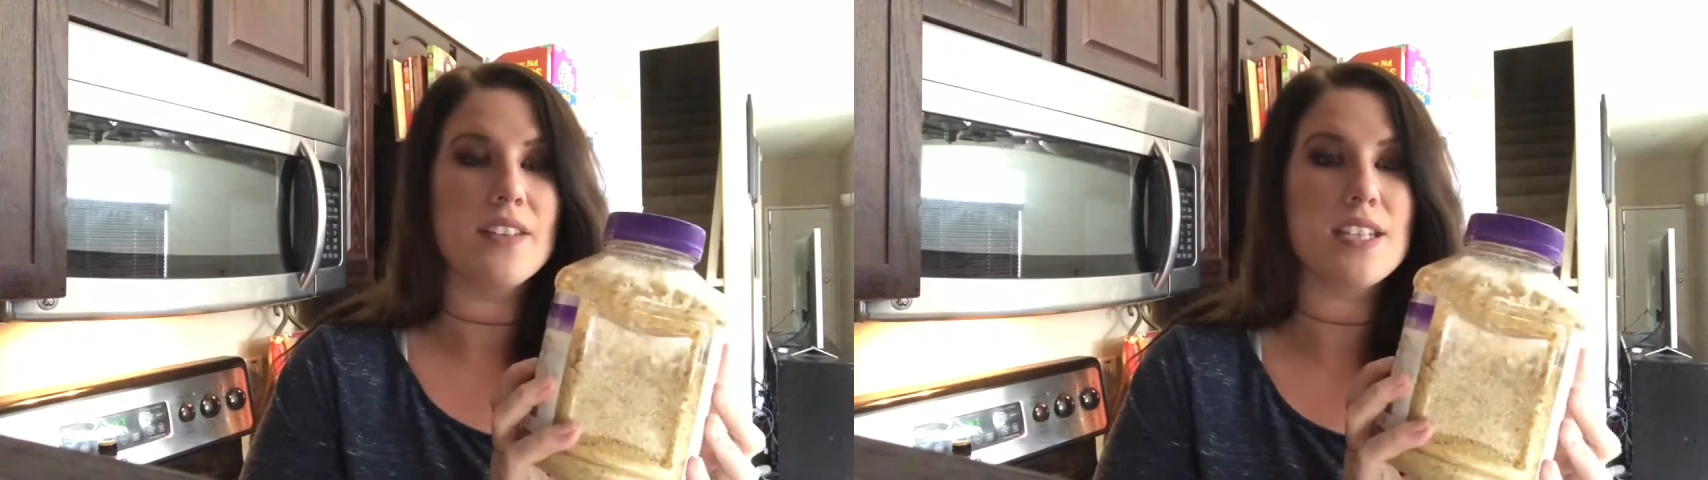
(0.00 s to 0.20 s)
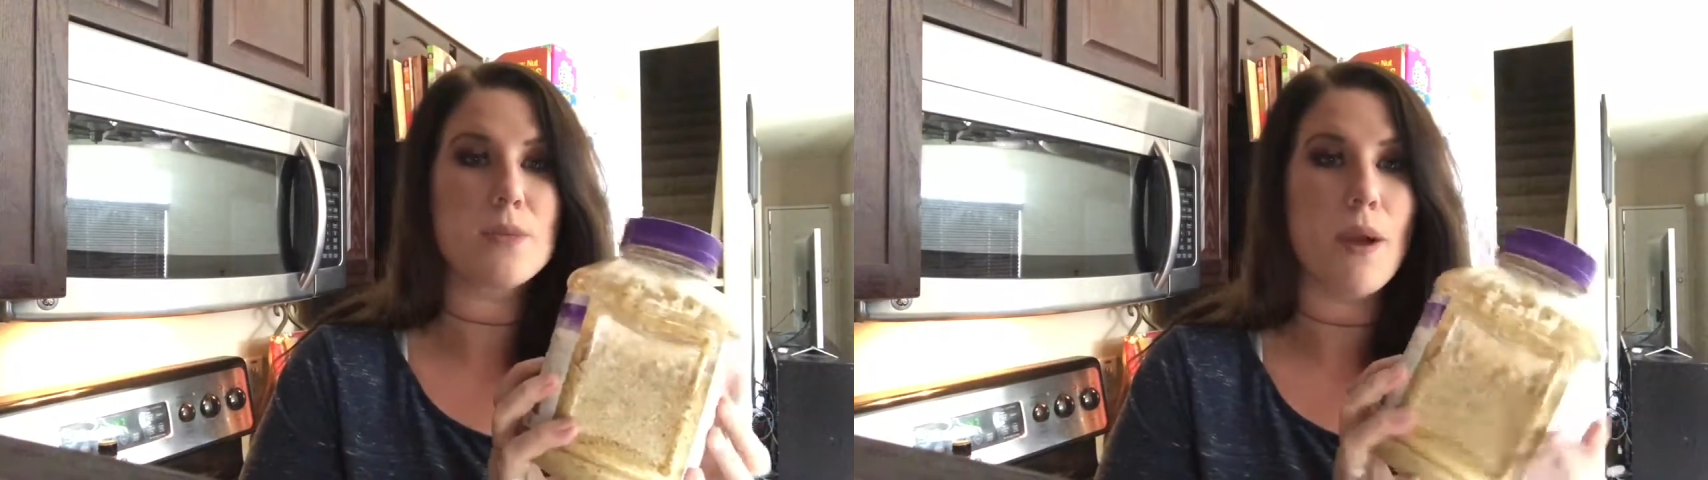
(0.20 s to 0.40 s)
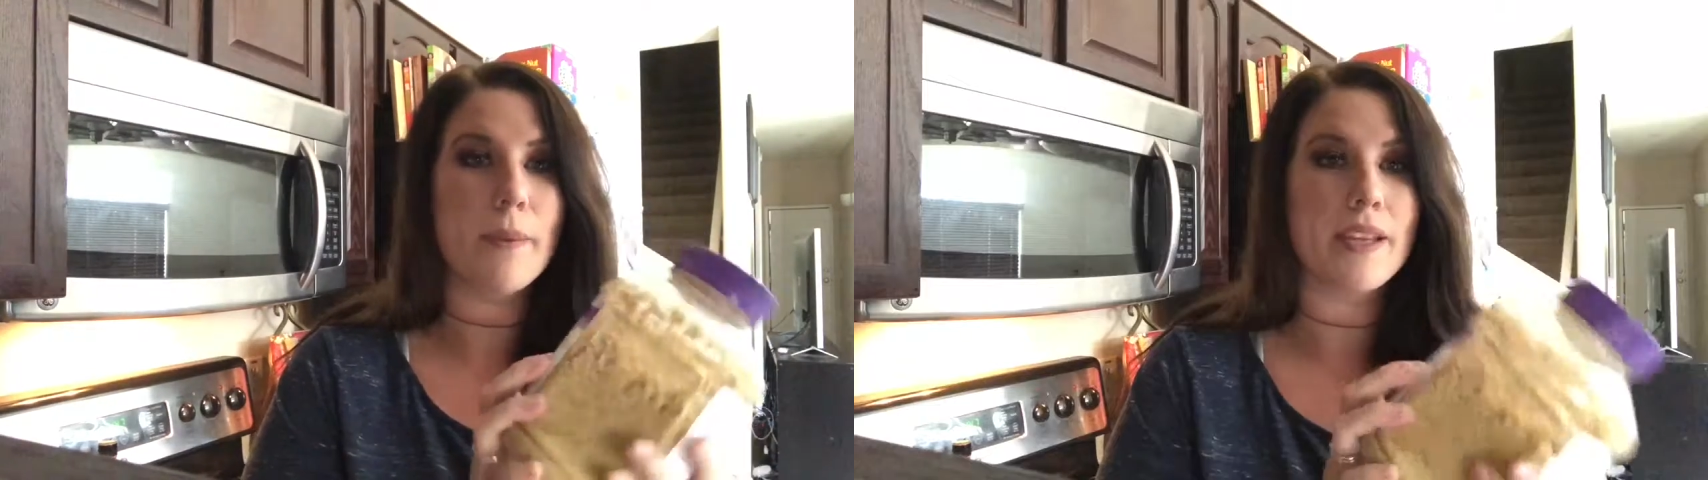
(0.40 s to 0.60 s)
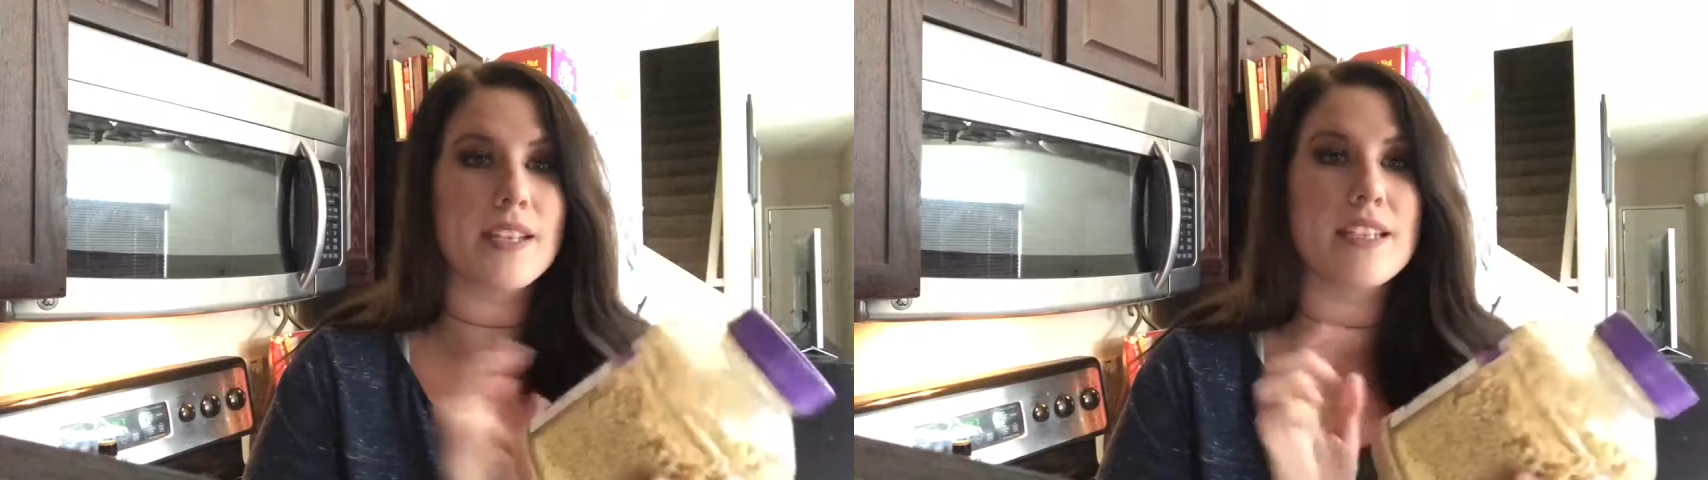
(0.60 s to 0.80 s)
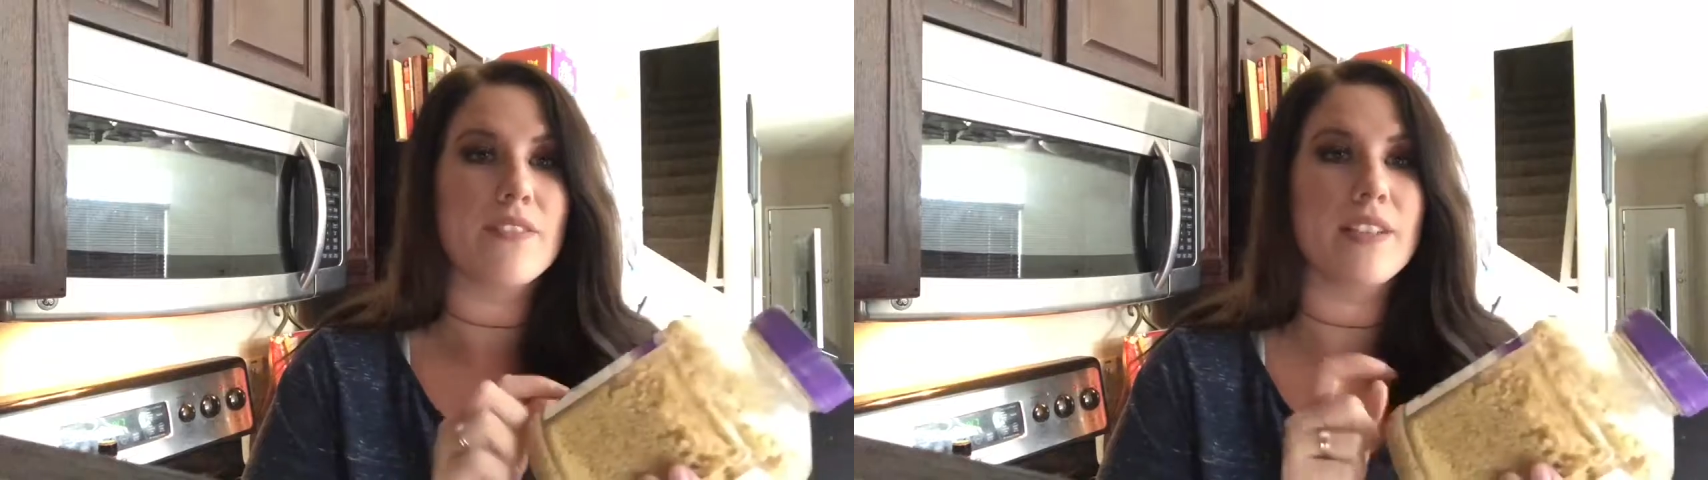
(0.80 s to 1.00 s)
This is probably
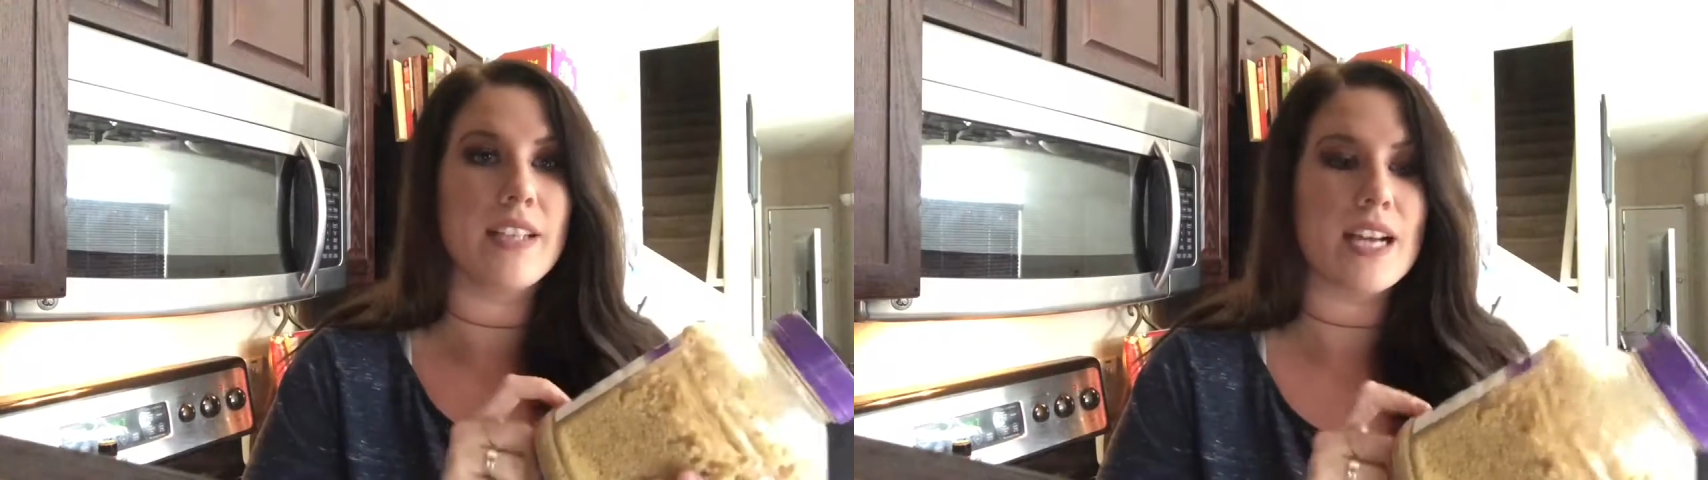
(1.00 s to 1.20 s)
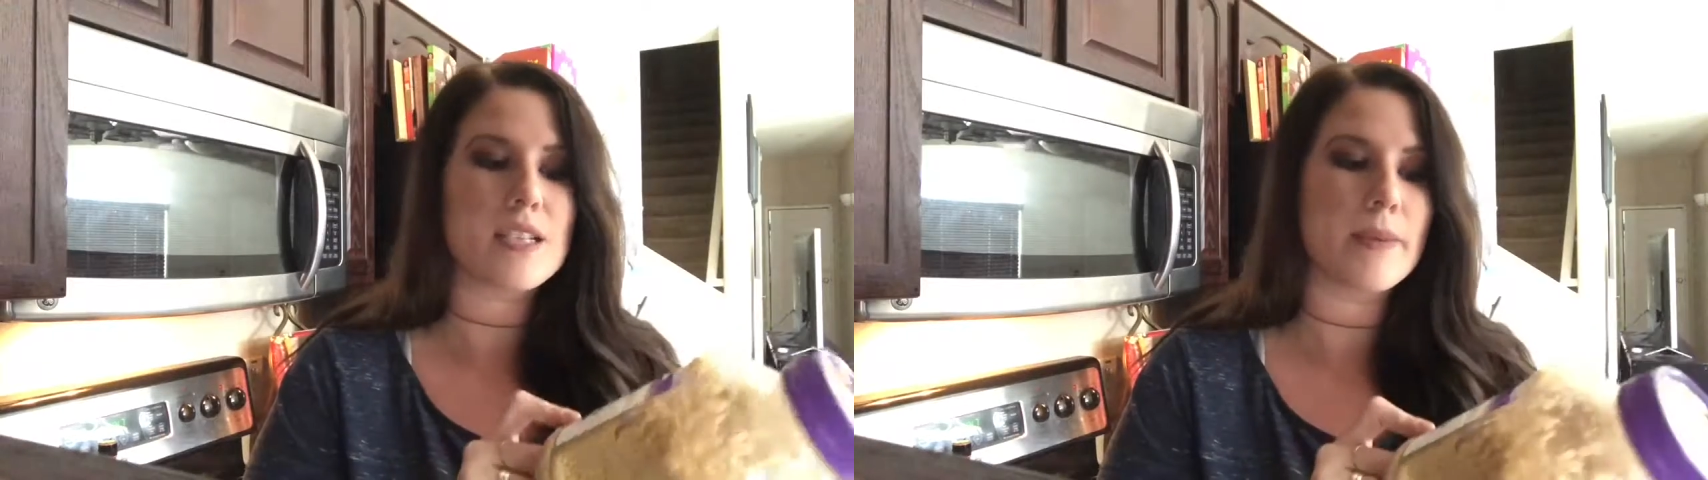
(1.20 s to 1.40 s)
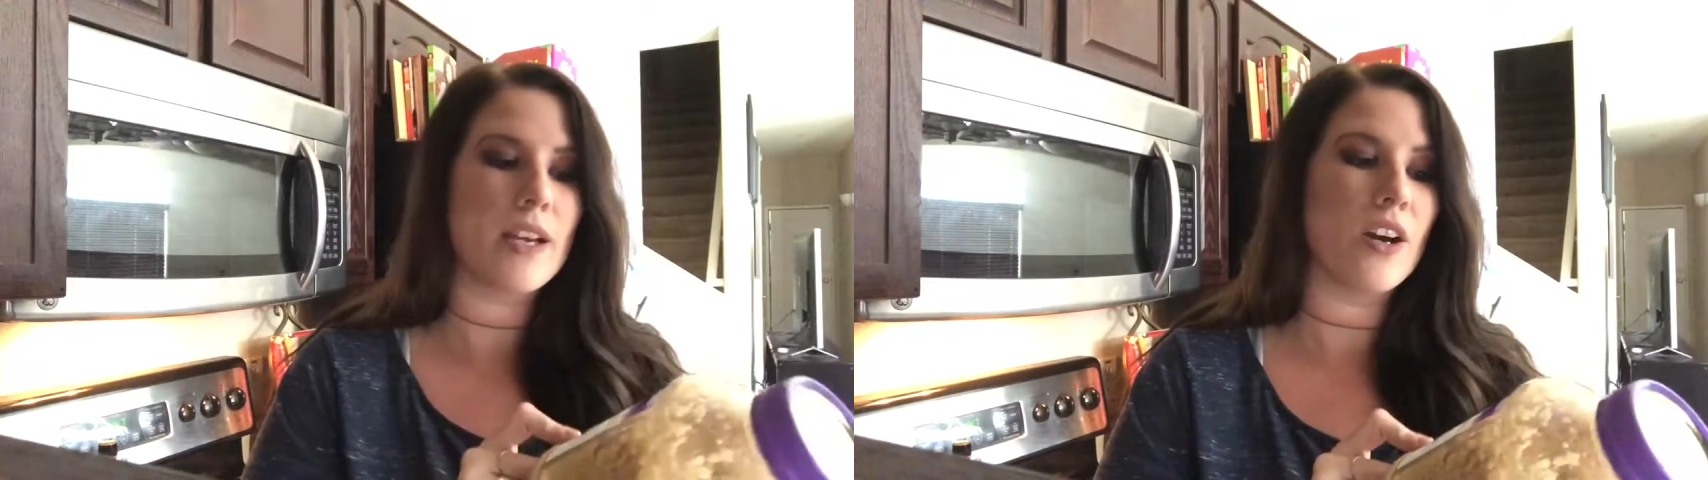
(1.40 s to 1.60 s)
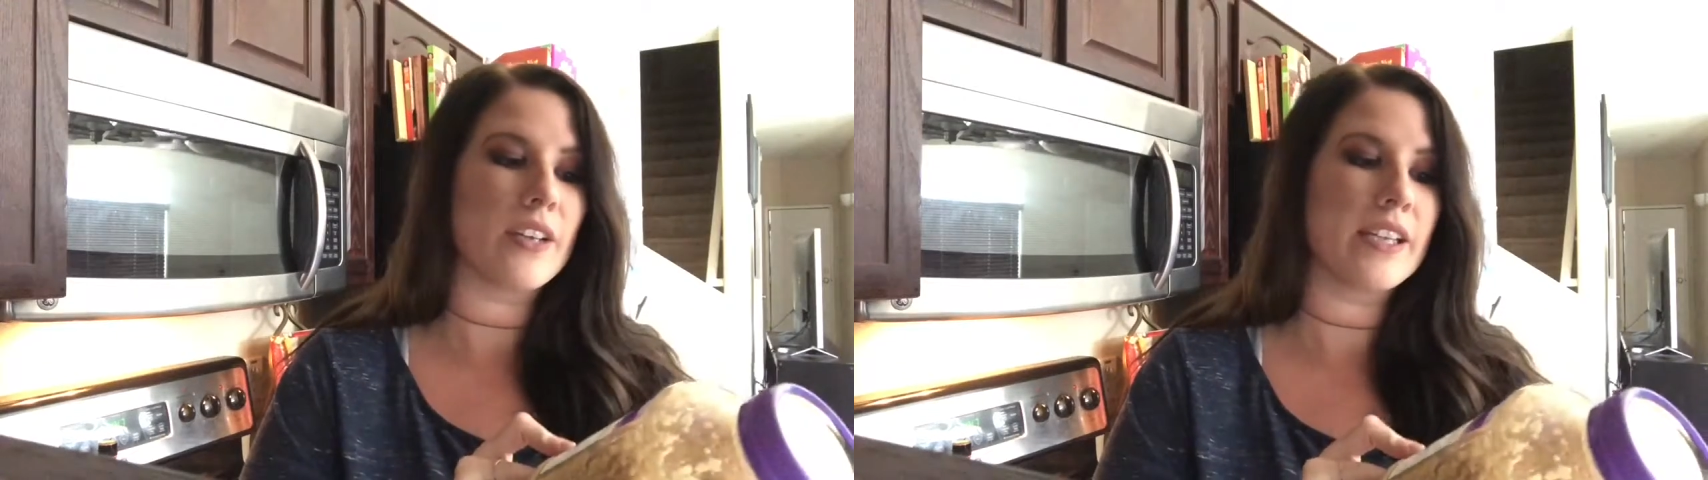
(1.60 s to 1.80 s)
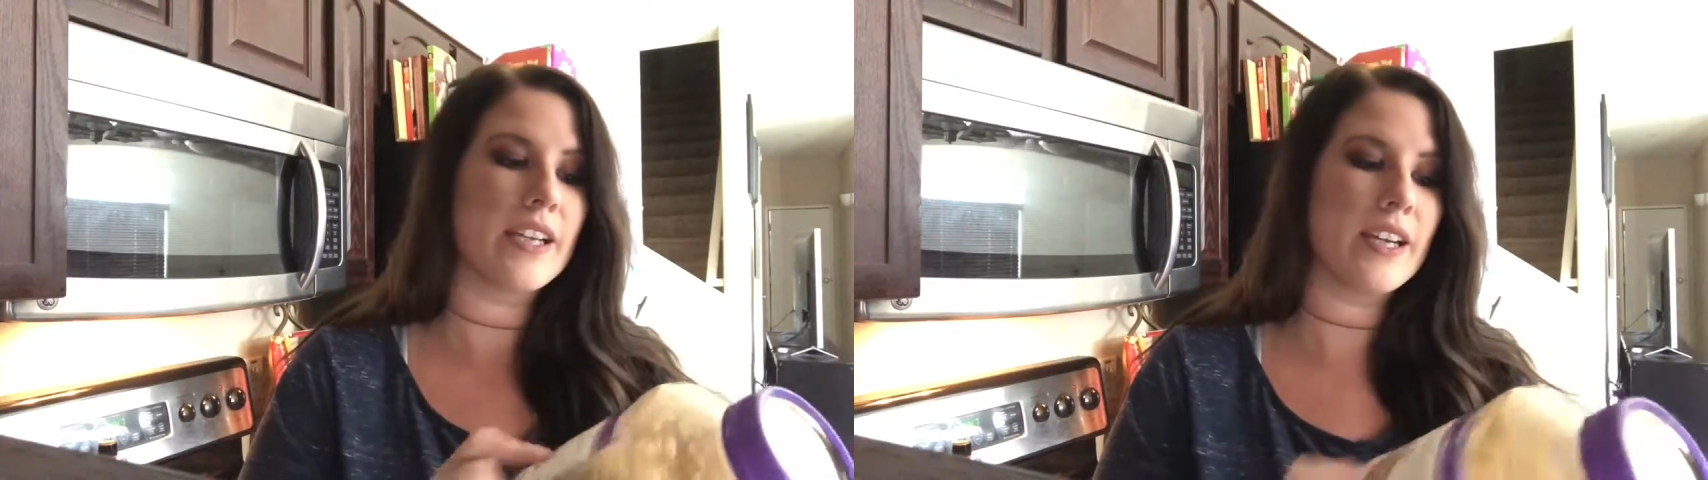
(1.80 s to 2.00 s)
going to definitely last me all
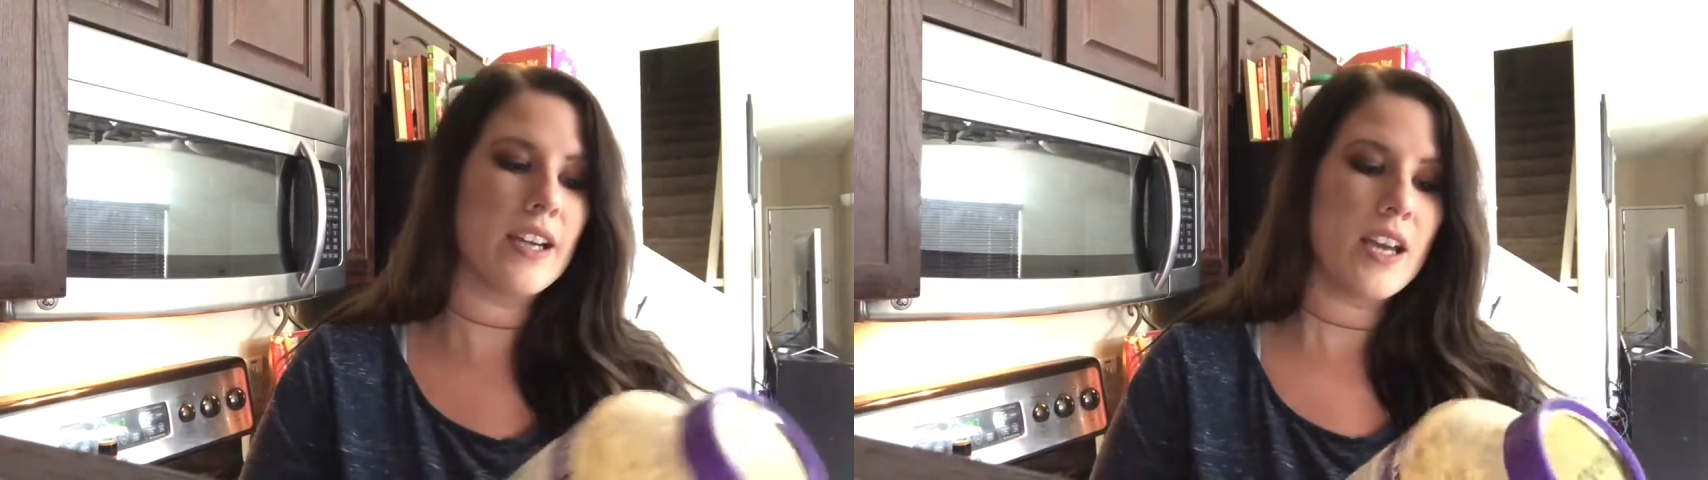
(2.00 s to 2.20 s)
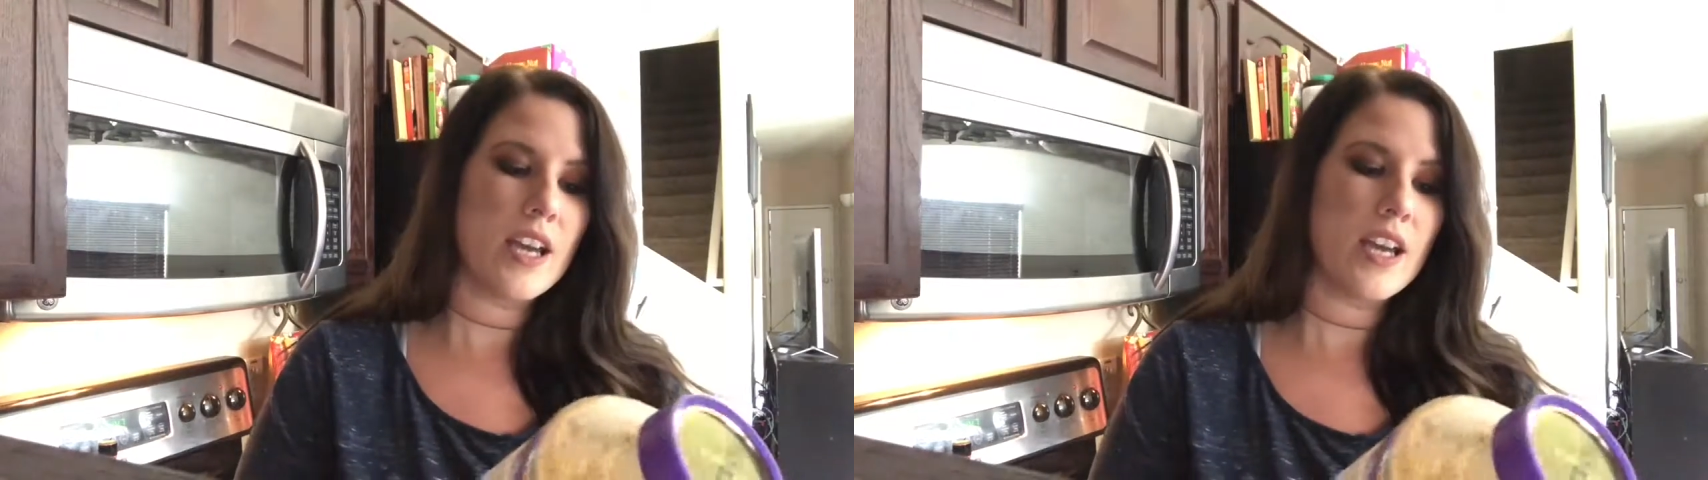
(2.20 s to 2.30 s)
year.